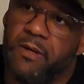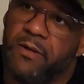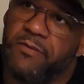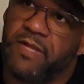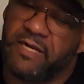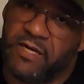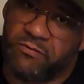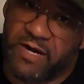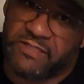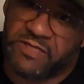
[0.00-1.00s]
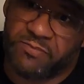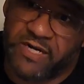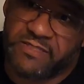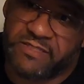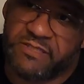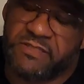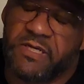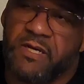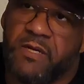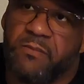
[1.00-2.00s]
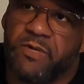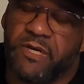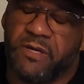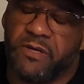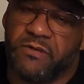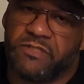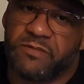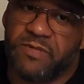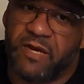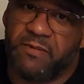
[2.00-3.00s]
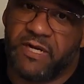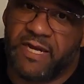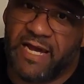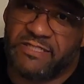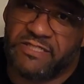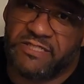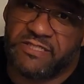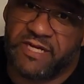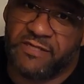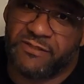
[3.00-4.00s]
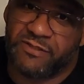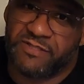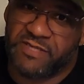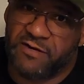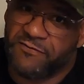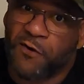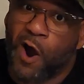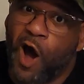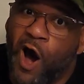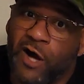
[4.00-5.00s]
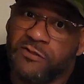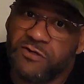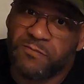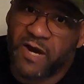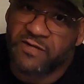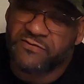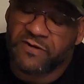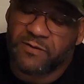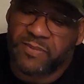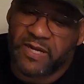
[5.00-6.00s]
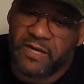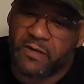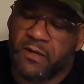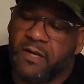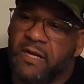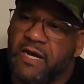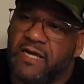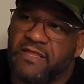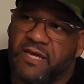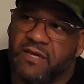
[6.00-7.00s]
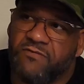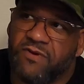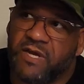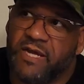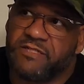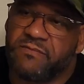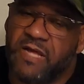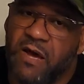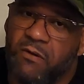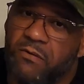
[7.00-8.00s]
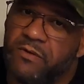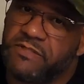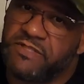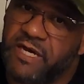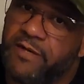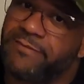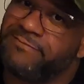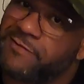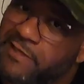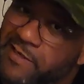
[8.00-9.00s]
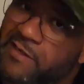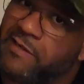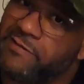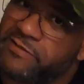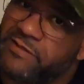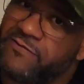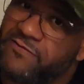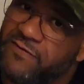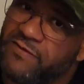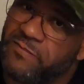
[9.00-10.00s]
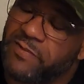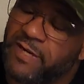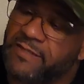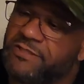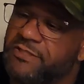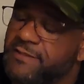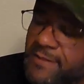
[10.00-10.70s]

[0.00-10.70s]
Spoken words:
They did raise their prices, but you used to be able to catch these things on sale for $100 for the pair. I think if you catch them now on sale, they're like $150.